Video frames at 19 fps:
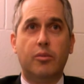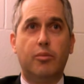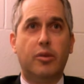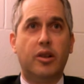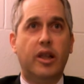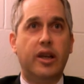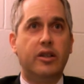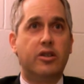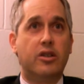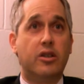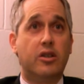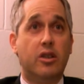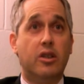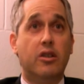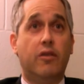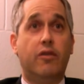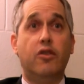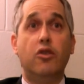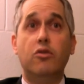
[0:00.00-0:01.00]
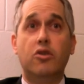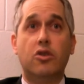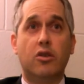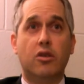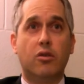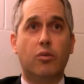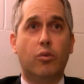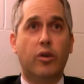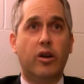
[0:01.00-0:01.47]
place us in the
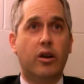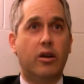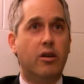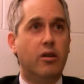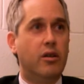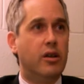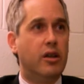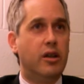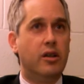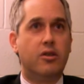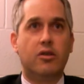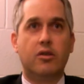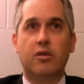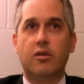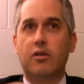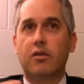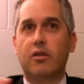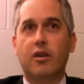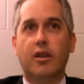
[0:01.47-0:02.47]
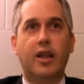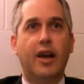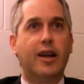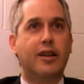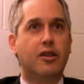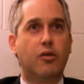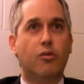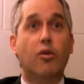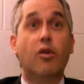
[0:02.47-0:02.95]
future where
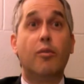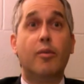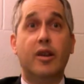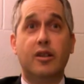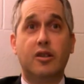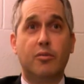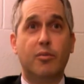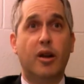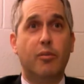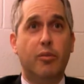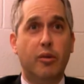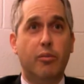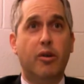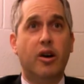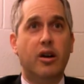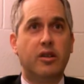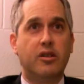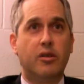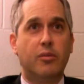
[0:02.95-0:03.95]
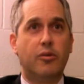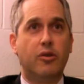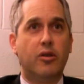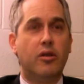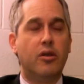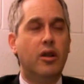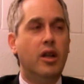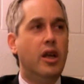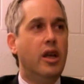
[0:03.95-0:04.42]
intergalactic romance might be
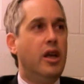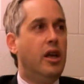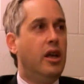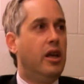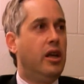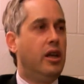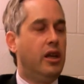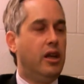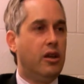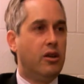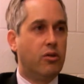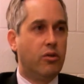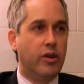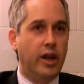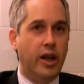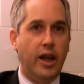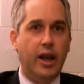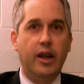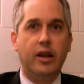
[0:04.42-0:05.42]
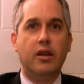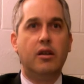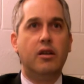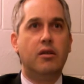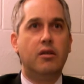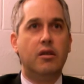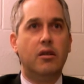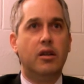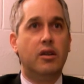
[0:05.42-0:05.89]
possible, he
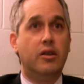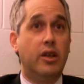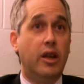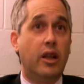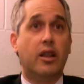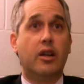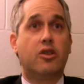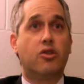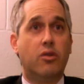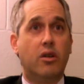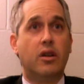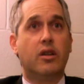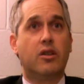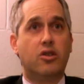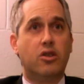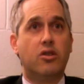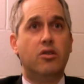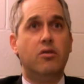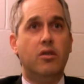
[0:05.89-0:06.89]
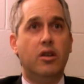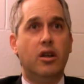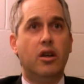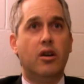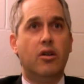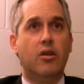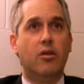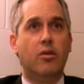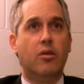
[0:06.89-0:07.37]
created in the electronic
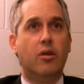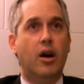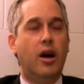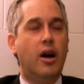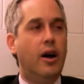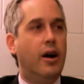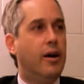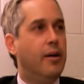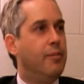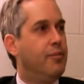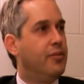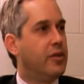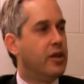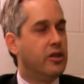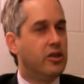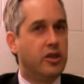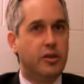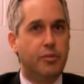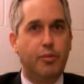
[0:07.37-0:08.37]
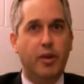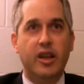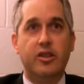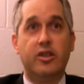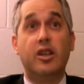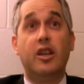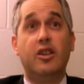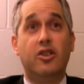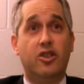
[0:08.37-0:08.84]
studio um,
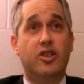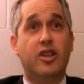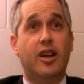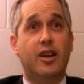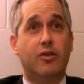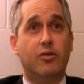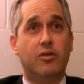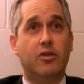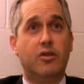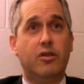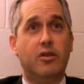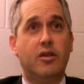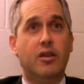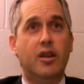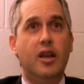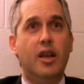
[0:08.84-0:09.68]
space age sounds